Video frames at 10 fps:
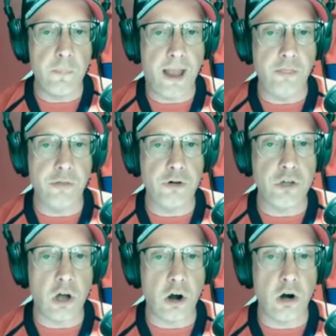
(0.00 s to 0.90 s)
The
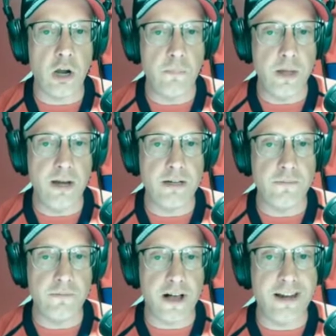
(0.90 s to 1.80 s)
Panthers are committed
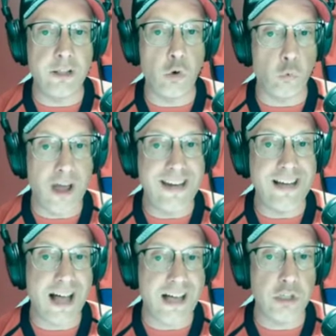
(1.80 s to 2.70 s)
to finding the
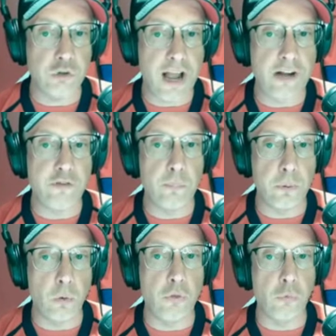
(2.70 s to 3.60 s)
right contract for
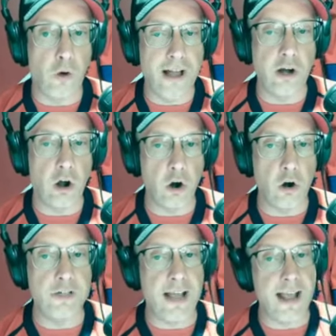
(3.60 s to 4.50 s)
both
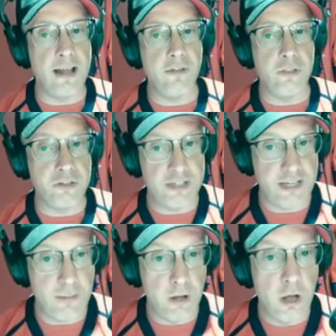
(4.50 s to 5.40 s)
Reinhart and the
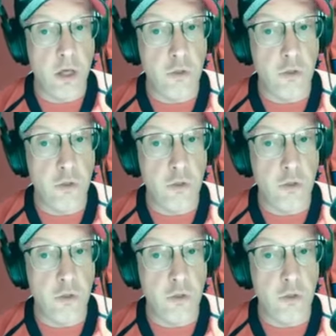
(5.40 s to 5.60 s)
team.